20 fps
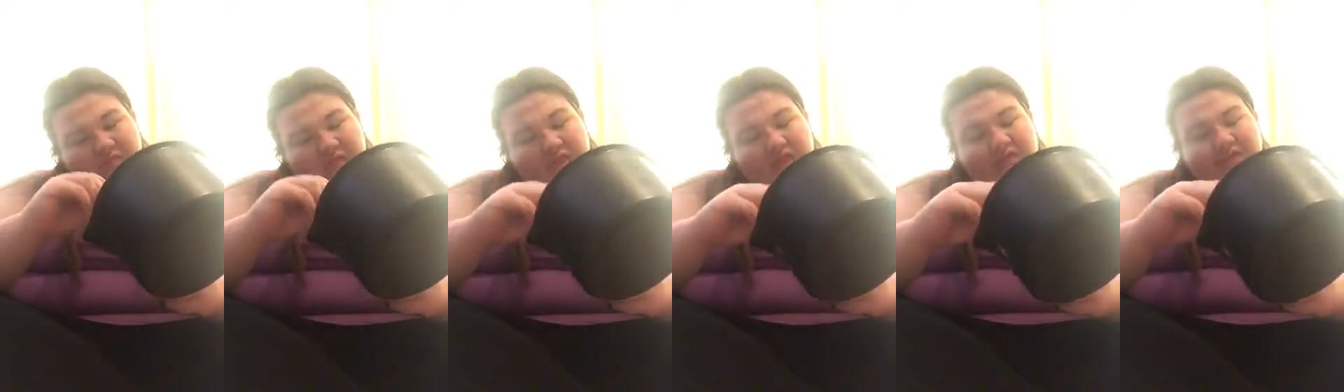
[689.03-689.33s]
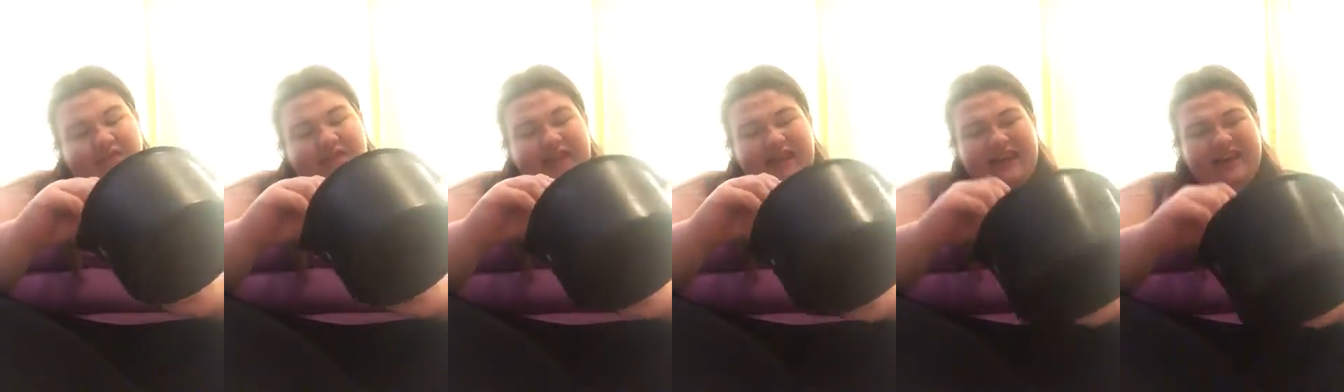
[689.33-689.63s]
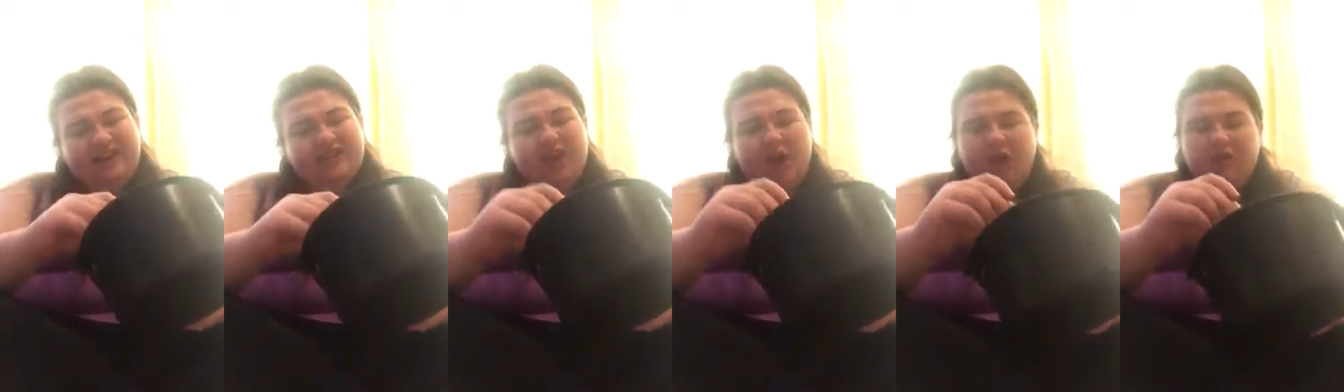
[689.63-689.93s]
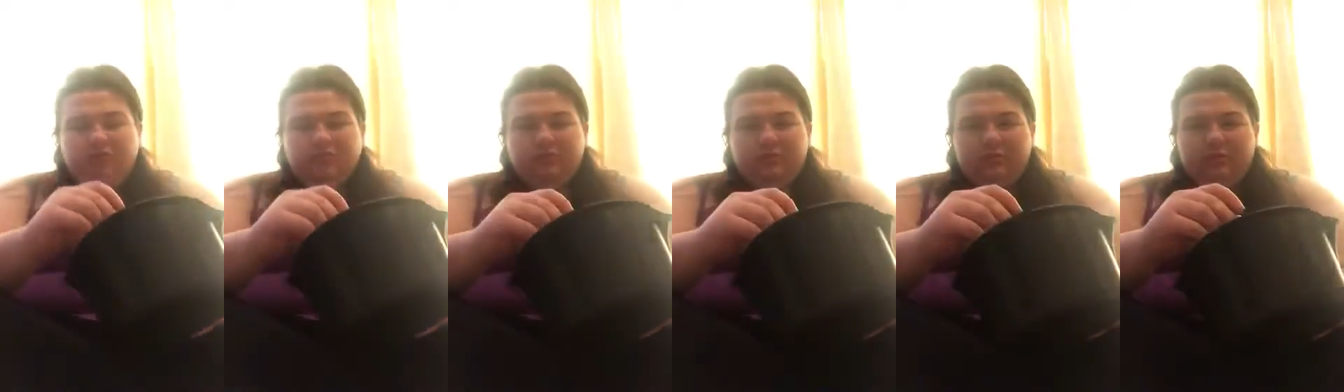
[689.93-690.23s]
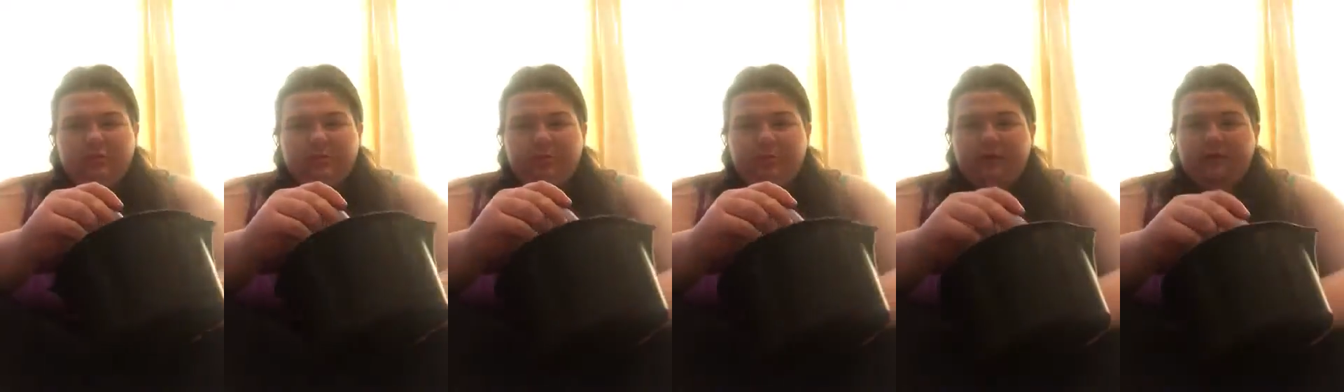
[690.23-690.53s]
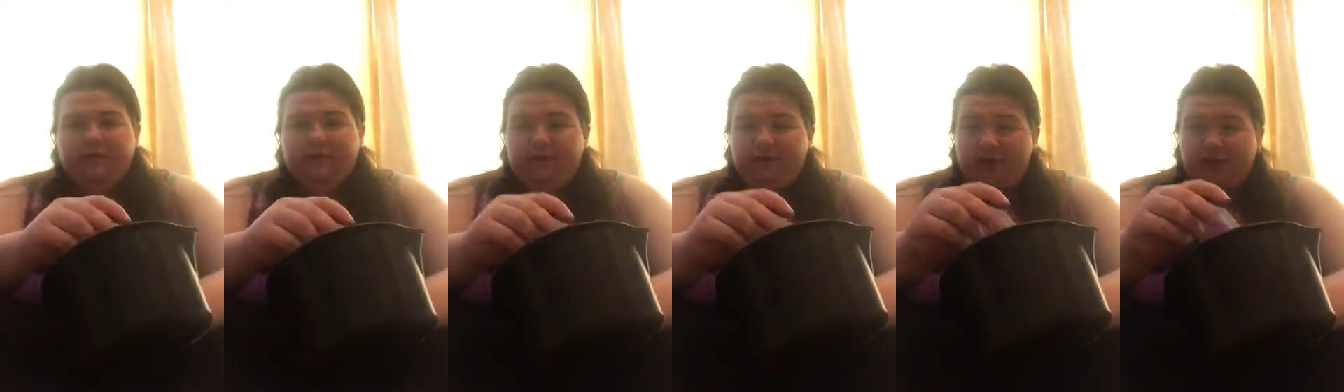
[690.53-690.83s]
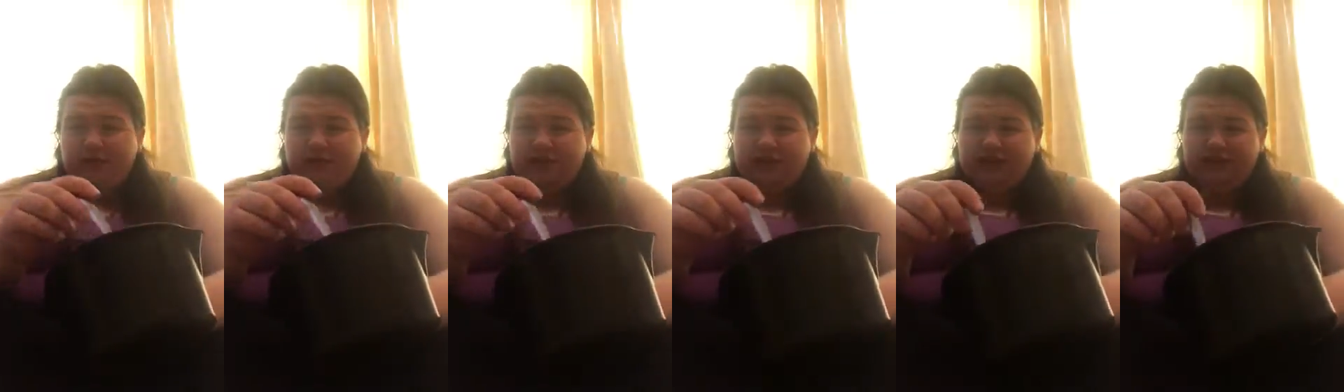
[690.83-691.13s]
I would say I don't
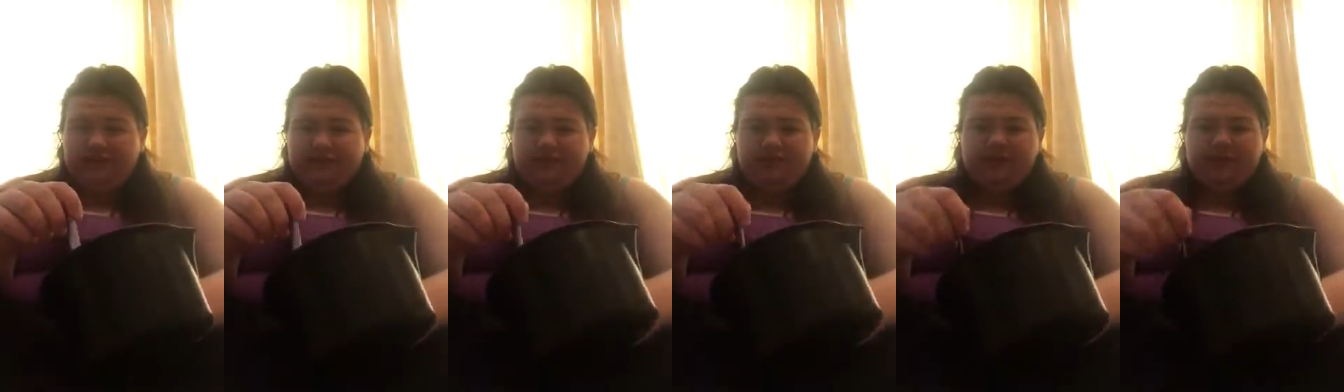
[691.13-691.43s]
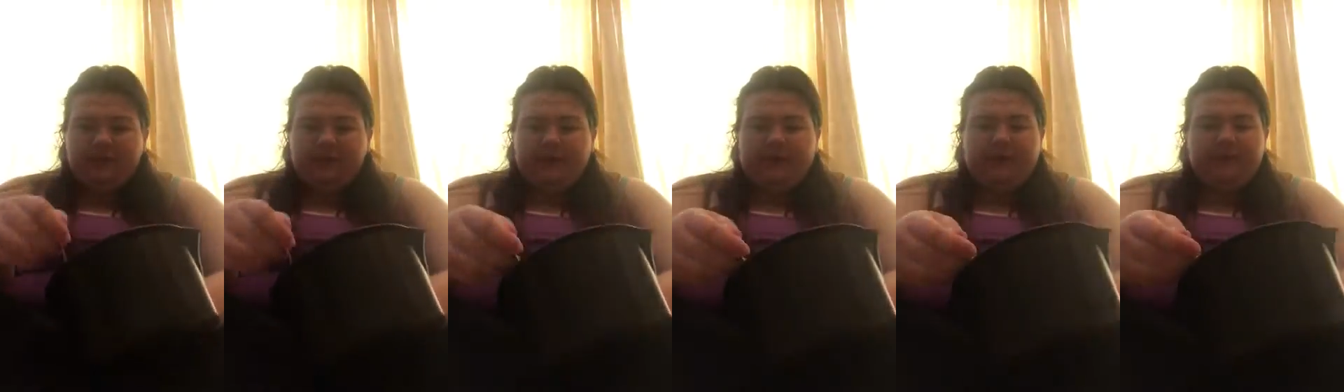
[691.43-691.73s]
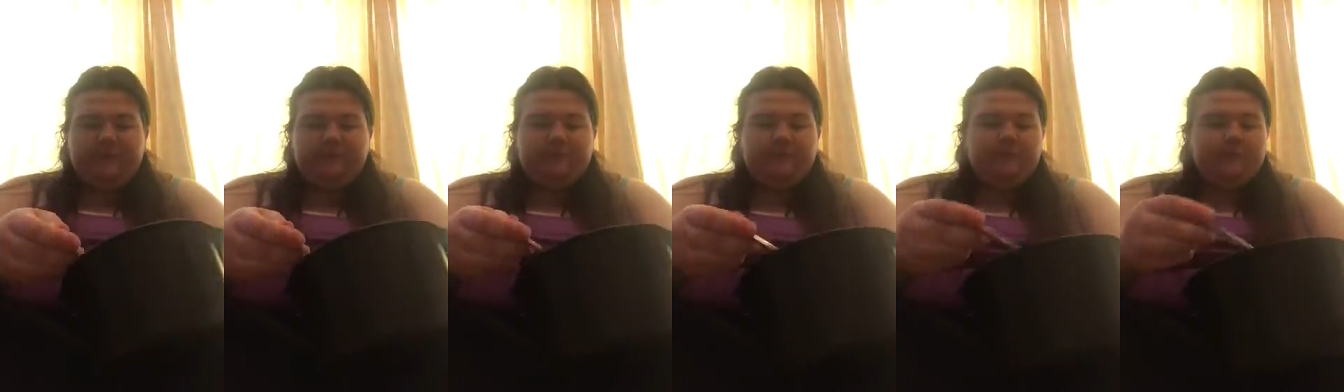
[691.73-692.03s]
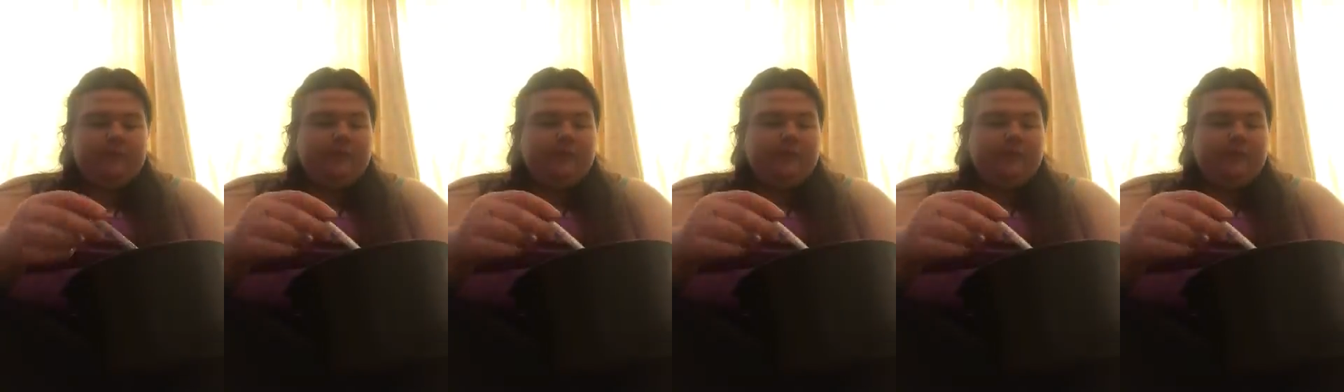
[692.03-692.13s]
prefer it, if you know what I mean.